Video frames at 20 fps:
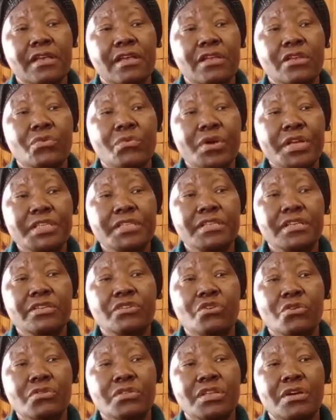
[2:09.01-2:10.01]
in which the
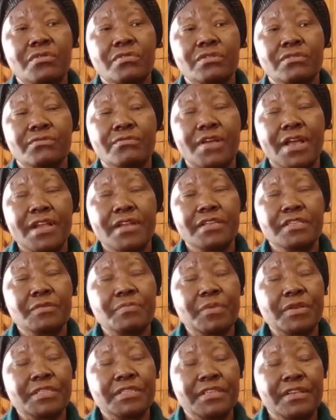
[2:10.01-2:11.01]
doctor was very
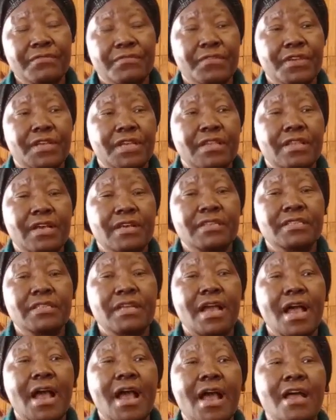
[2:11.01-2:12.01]
specific that
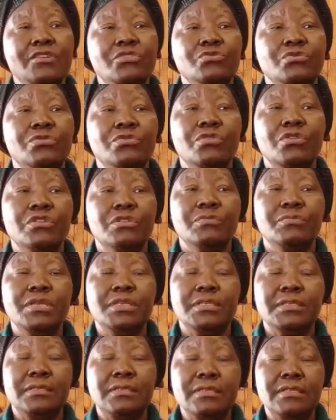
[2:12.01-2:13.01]
I should not
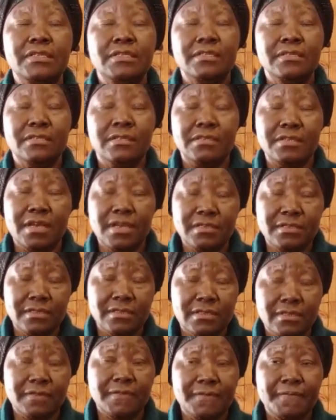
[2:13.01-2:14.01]
be
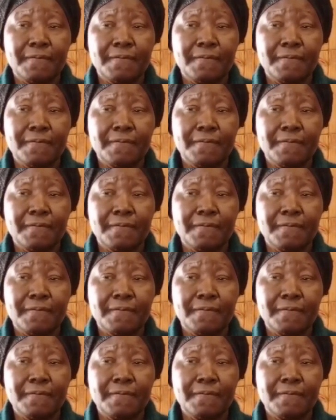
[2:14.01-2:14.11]
distressed,